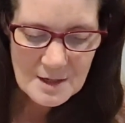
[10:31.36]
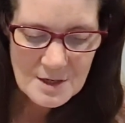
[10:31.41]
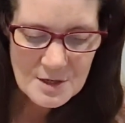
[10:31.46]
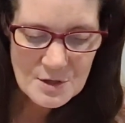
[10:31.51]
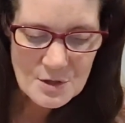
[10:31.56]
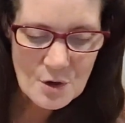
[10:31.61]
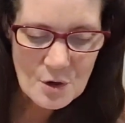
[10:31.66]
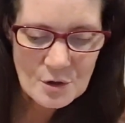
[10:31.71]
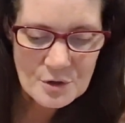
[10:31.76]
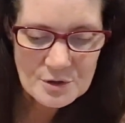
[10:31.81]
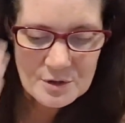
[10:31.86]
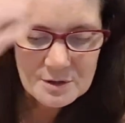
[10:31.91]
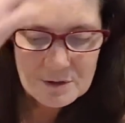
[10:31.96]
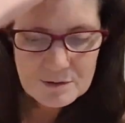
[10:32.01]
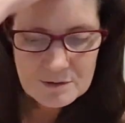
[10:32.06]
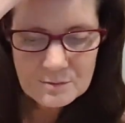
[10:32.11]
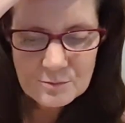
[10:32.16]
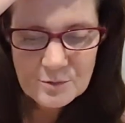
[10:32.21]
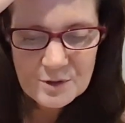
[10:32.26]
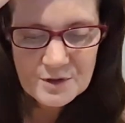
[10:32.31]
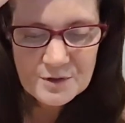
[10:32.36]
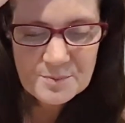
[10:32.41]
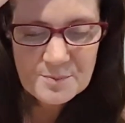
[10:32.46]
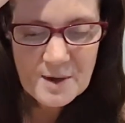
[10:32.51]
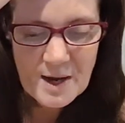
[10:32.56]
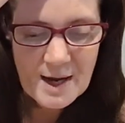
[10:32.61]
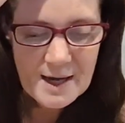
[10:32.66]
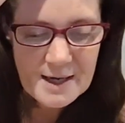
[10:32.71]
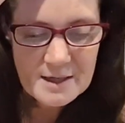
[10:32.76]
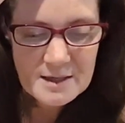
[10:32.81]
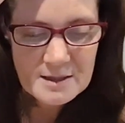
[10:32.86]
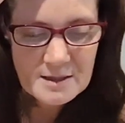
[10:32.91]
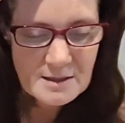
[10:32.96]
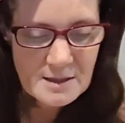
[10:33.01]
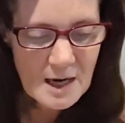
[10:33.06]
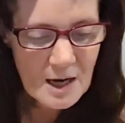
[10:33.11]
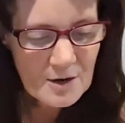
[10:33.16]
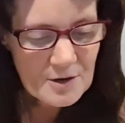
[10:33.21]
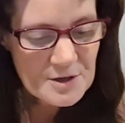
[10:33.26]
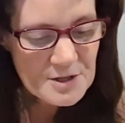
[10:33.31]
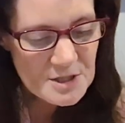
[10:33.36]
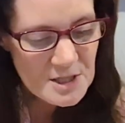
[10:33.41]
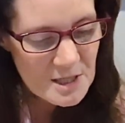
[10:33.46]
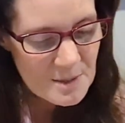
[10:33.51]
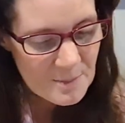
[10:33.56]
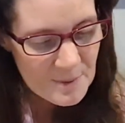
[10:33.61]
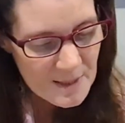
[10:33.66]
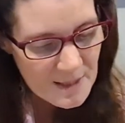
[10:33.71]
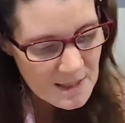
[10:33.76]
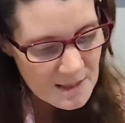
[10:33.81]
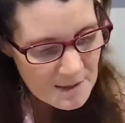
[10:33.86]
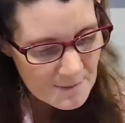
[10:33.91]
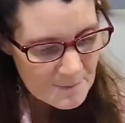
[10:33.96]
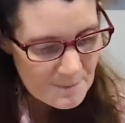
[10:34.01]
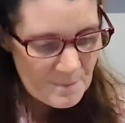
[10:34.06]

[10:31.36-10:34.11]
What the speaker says: Not with my current GP.